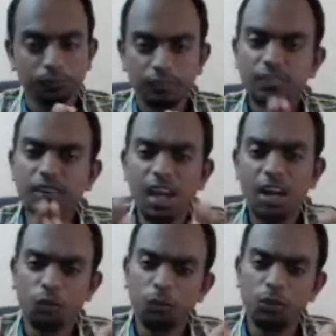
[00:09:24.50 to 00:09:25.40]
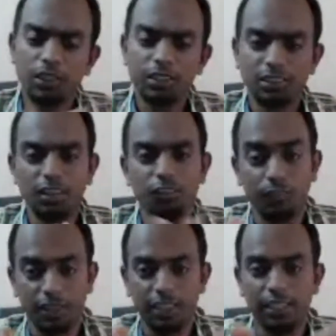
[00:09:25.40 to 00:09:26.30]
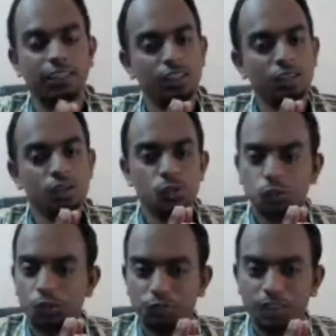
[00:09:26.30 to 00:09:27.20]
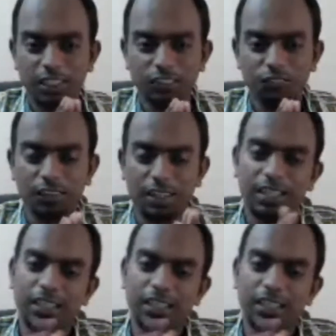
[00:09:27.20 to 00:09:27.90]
And one more thing is called variety. So if you take as variety,